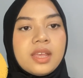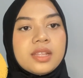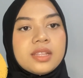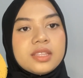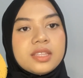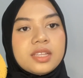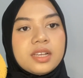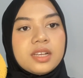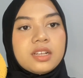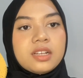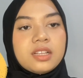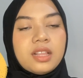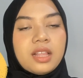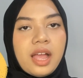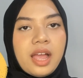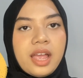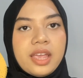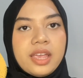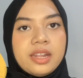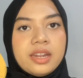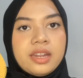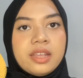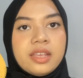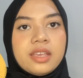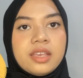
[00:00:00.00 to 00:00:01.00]
The
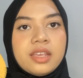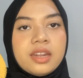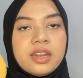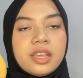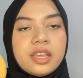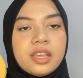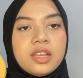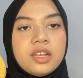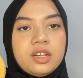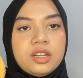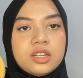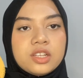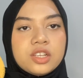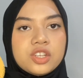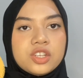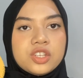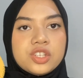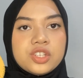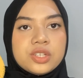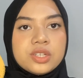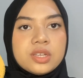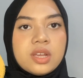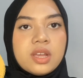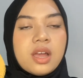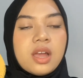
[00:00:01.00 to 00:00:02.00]
glide in
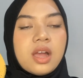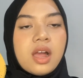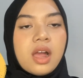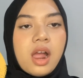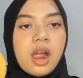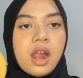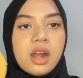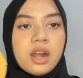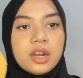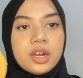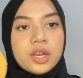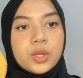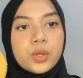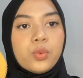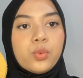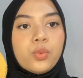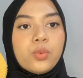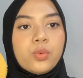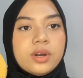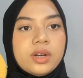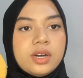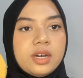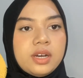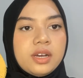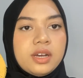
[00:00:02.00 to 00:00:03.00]
English are the
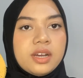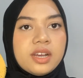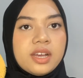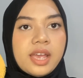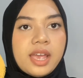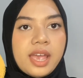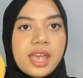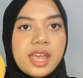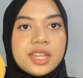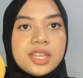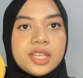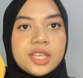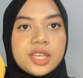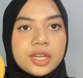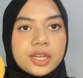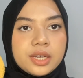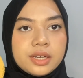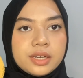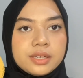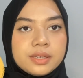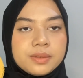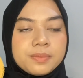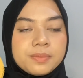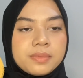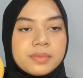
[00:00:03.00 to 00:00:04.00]
w and y.
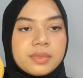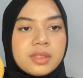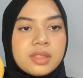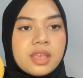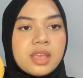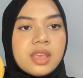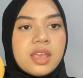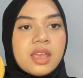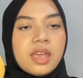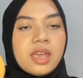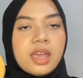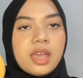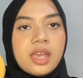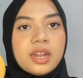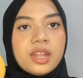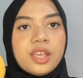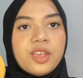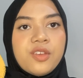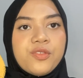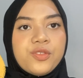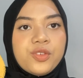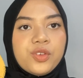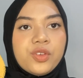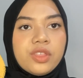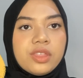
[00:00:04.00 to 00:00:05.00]
And
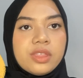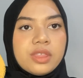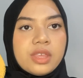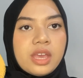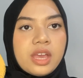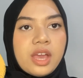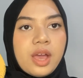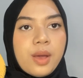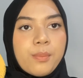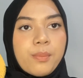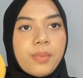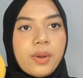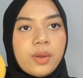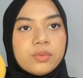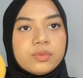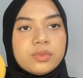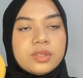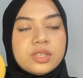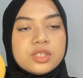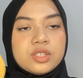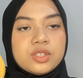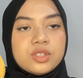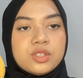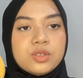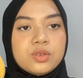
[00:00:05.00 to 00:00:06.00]
if you think about
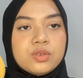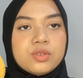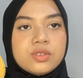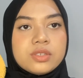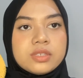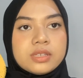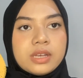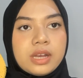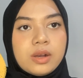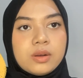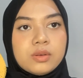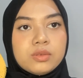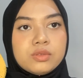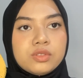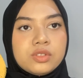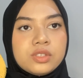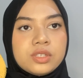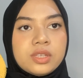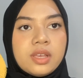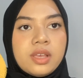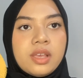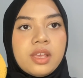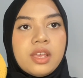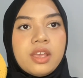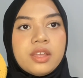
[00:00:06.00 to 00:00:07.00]
these two sounds,
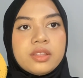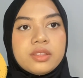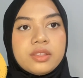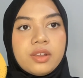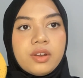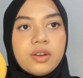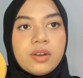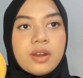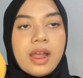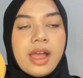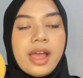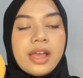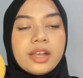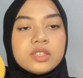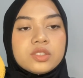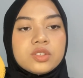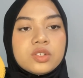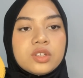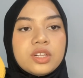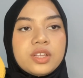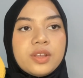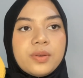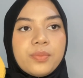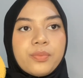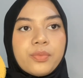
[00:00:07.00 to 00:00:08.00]
they're
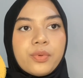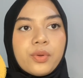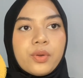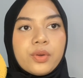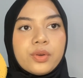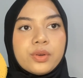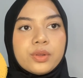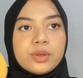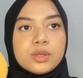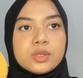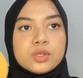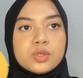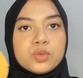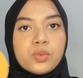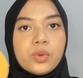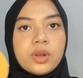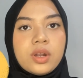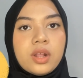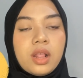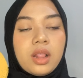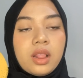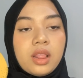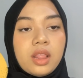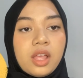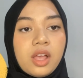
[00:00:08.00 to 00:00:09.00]
actually produced with
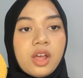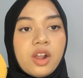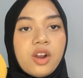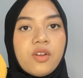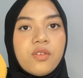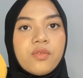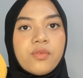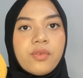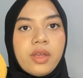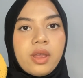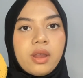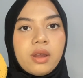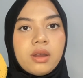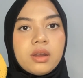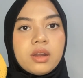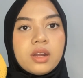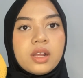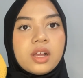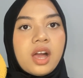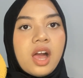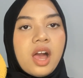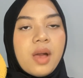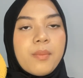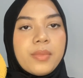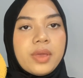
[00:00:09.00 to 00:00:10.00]
a lot of air
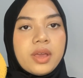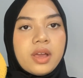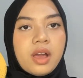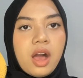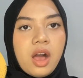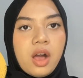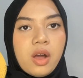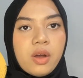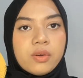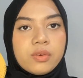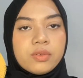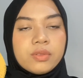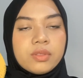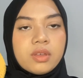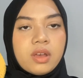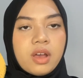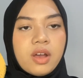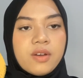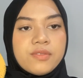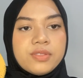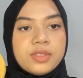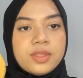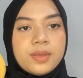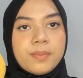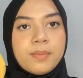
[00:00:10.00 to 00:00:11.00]
coming out
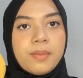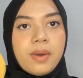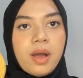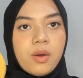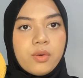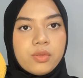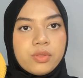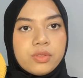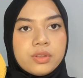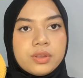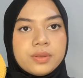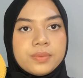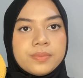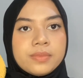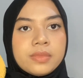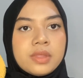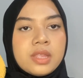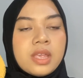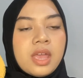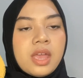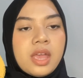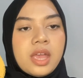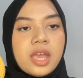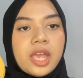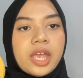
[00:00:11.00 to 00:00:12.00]
of the mouth
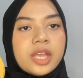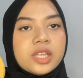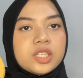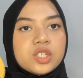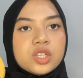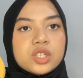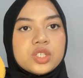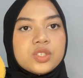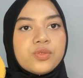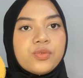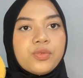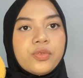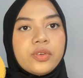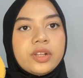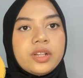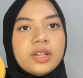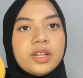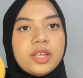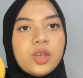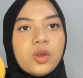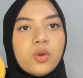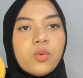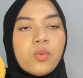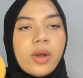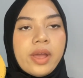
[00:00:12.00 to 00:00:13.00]
and just
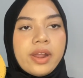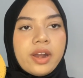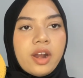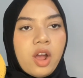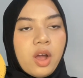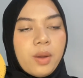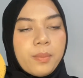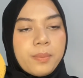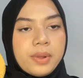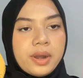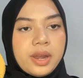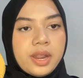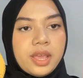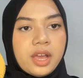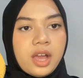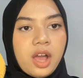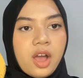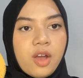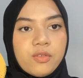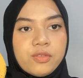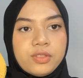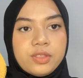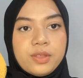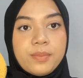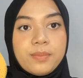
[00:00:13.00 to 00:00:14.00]
freely wide opening
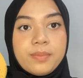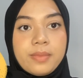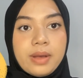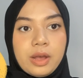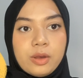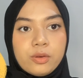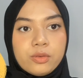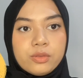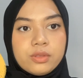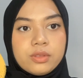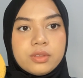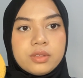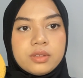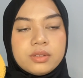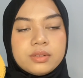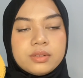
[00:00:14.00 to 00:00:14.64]
of the mouth.